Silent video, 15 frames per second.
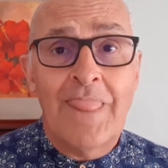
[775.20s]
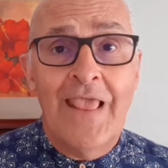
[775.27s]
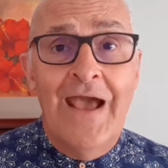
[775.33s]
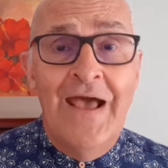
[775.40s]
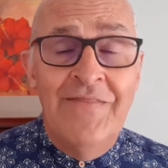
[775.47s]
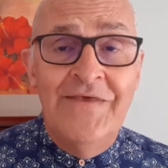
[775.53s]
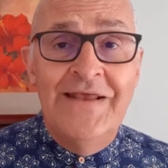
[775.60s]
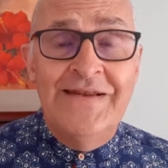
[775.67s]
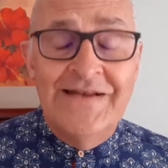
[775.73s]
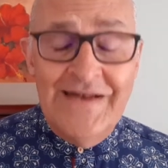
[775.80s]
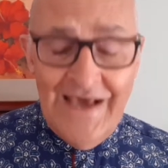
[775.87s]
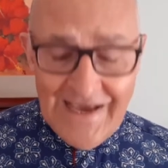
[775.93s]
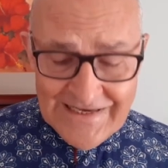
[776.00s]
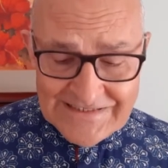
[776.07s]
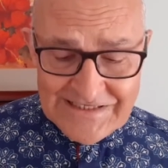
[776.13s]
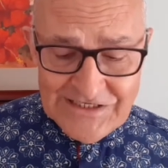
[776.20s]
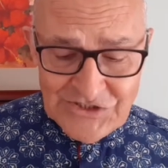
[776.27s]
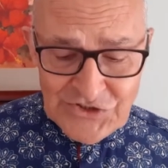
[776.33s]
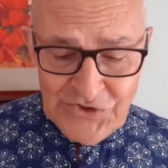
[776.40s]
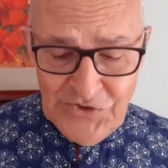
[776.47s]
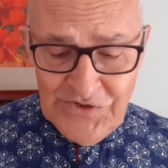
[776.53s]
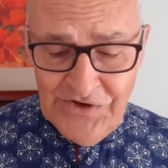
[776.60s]
And then an
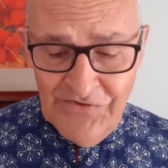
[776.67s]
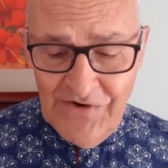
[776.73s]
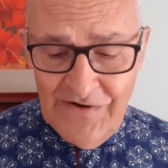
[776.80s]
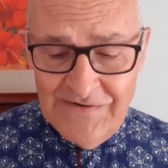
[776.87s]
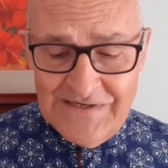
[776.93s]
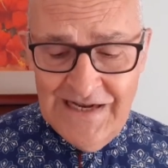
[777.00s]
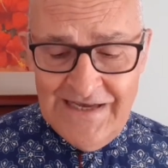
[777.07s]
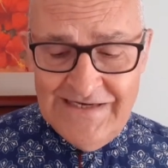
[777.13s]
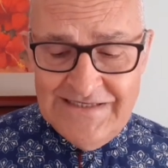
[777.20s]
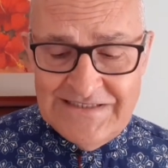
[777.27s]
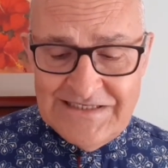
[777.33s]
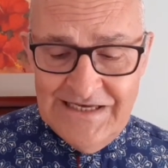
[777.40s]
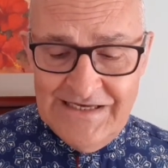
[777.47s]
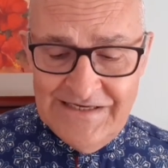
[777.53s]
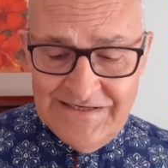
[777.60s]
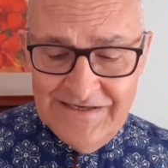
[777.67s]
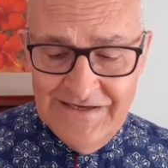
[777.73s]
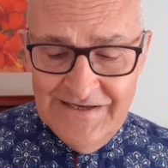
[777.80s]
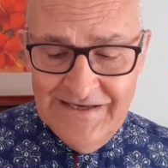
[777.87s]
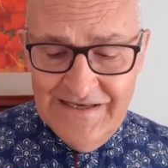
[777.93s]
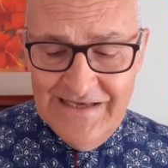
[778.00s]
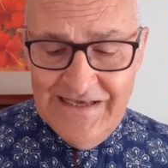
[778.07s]
82-year-old lady said,
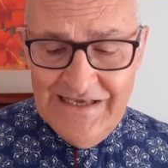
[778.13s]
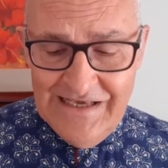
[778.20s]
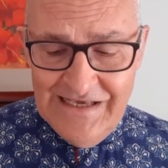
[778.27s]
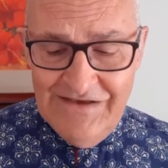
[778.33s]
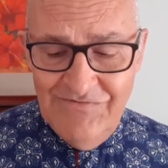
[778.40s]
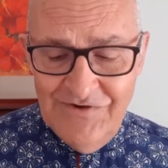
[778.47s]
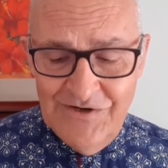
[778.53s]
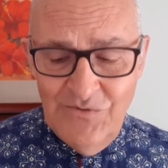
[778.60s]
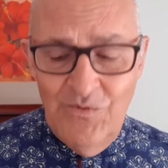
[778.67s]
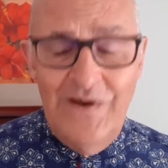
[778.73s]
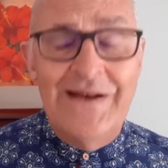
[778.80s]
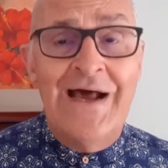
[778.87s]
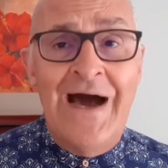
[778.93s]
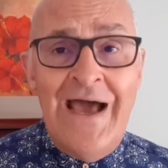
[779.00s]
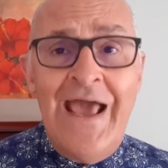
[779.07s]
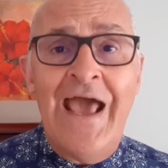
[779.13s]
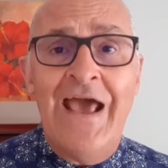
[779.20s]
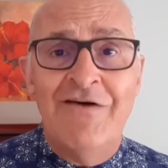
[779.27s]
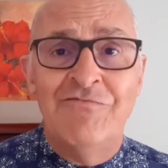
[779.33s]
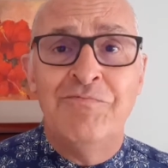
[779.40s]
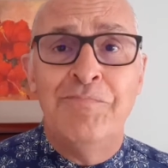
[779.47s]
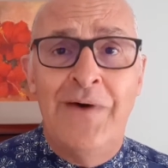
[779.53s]
even when I
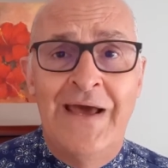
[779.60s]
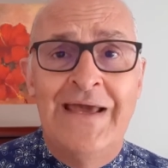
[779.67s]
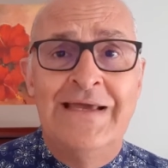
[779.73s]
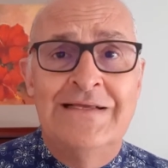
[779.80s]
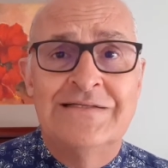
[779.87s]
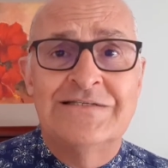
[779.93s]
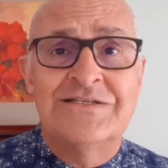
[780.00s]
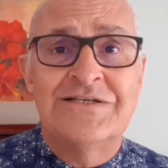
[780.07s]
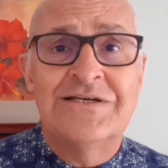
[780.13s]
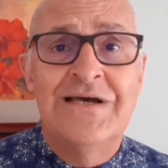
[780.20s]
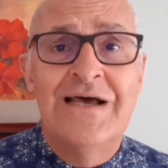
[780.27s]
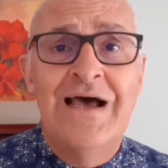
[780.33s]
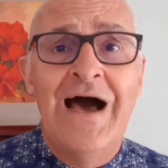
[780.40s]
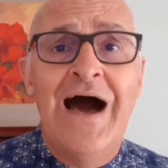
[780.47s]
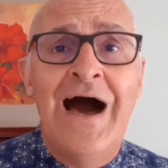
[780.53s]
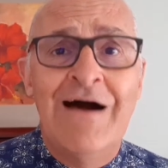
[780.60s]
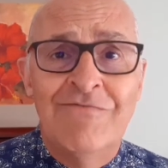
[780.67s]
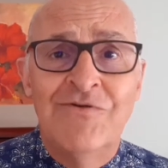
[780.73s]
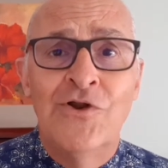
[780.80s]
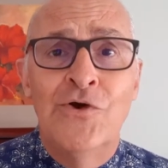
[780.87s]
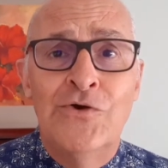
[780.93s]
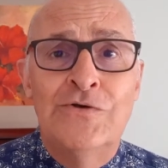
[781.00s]
have pains, I've
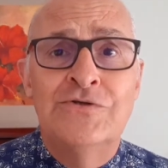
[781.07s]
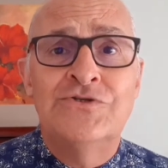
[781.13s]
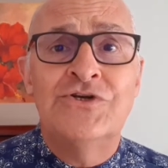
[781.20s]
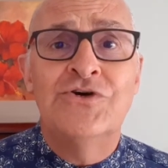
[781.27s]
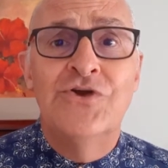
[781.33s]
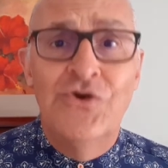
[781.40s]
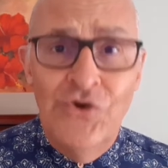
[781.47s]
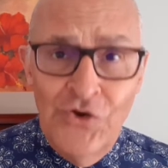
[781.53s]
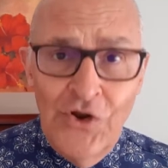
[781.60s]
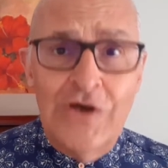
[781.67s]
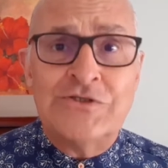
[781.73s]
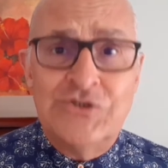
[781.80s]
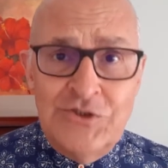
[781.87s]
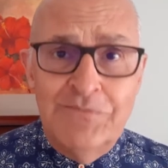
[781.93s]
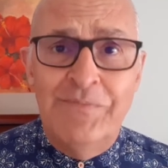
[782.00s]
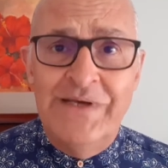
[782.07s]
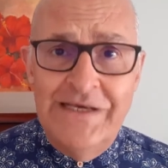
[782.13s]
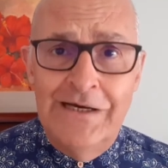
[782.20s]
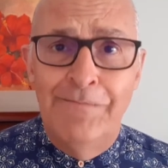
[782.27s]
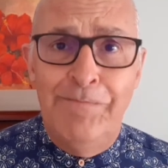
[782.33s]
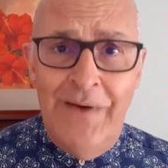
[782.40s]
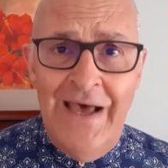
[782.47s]
learned not to be
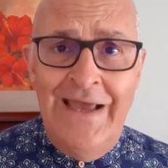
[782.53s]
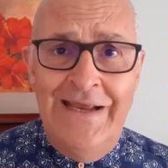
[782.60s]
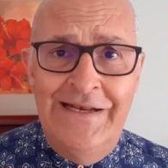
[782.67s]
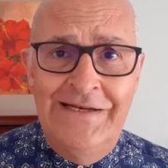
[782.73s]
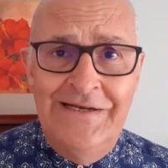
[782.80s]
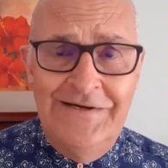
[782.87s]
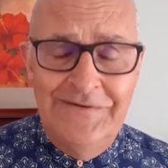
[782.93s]
a pain.